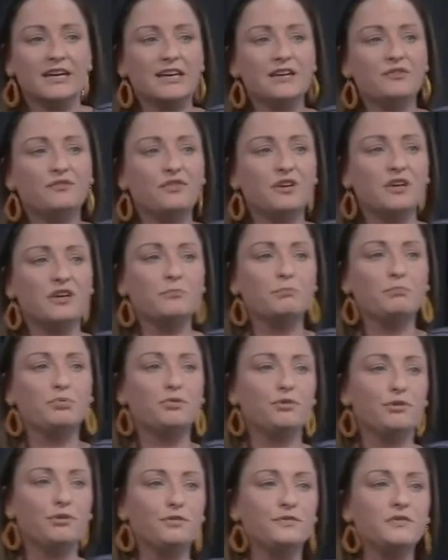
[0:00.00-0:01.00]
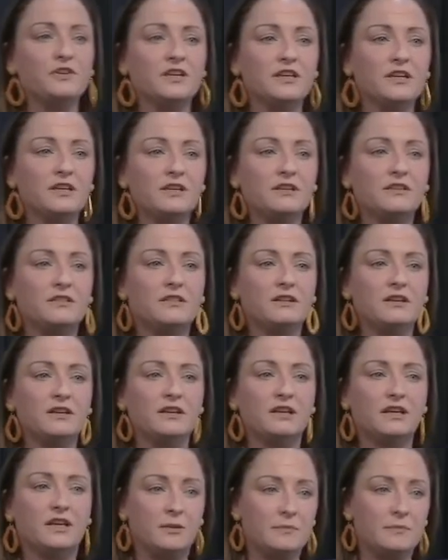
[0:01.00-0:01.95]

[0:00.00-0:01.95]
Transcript: if improving the